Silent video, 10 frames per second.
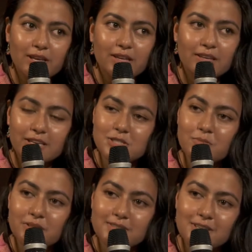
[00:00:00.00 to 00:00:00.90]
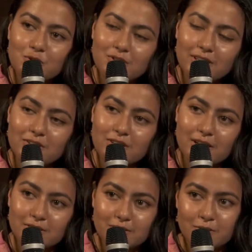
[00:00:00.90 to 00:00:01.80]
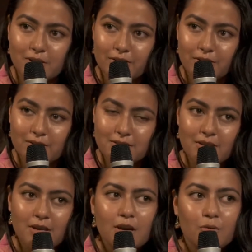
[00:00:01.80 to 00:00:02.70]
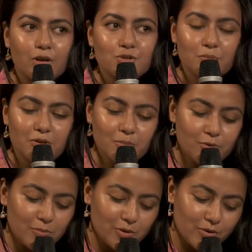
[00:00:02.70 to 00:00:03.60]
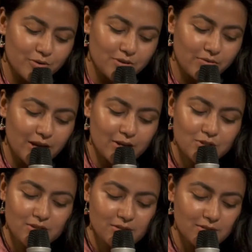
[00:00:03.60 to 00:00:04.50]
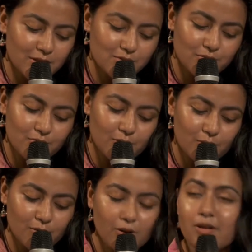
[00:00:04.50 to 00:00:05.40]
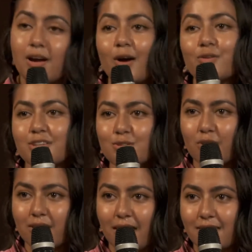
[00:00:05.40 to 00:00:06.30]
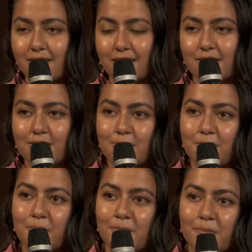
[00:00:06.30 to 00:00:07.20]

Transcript: and yet be sexually attracted to others? What should be the proper course of action that should follow, or how does one handle this?